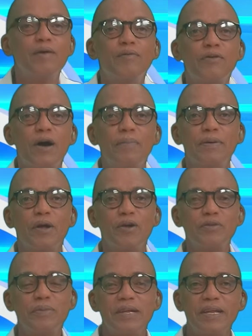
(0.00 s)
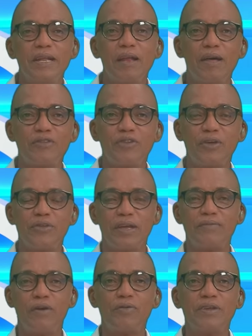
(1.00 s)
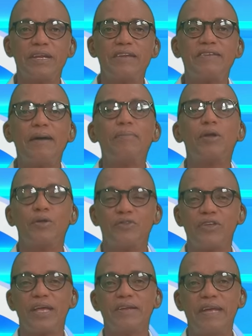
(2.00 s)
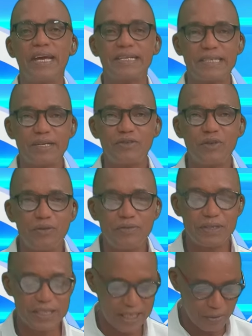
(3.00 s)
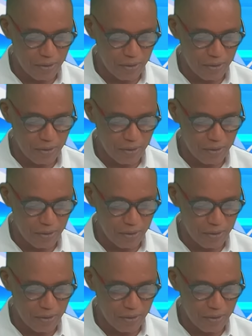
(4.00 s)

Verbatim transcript: For penultimate and the last chance to get involved in a double on Saturday at uh, Turffontein.